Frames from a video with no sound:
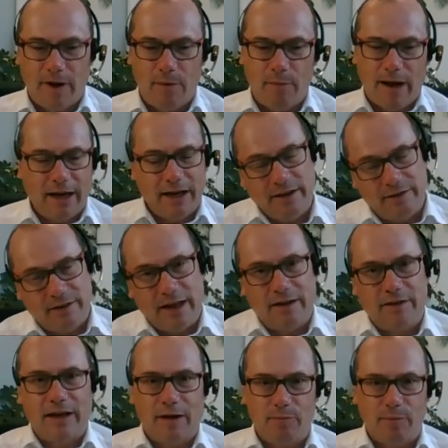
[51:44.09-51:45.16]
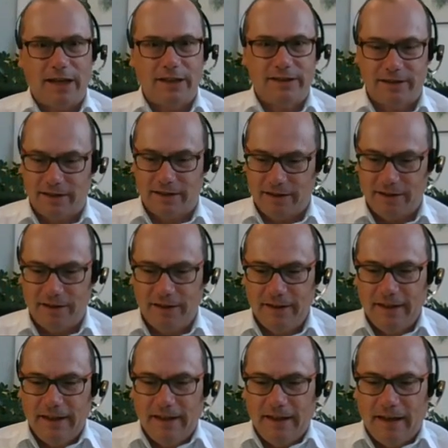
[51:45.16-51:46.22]
money, then they must
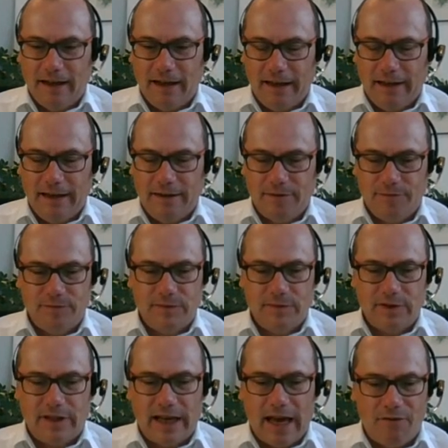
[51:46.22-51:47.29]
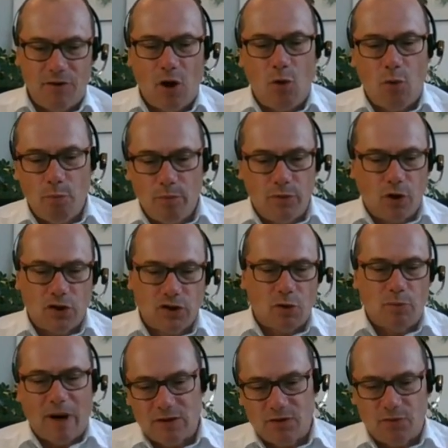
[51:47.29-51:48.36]
they have not so
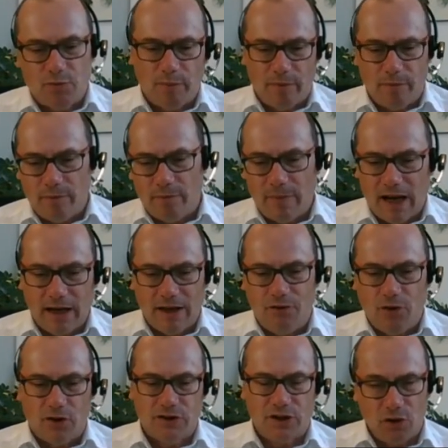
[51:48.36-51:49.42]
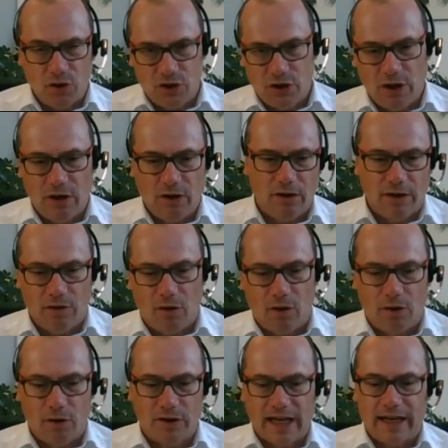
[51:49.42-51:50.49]
much money for social
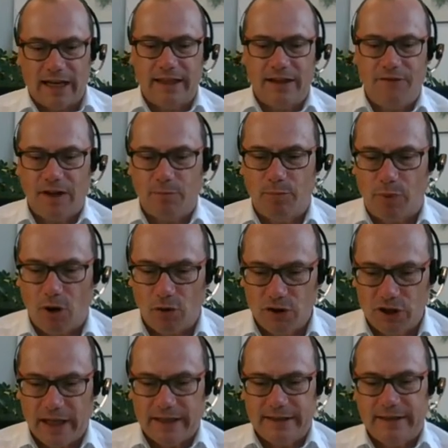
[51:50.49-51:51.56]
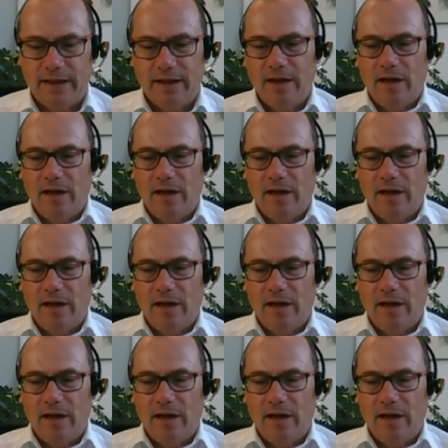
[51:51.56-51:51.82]
or scientific projects,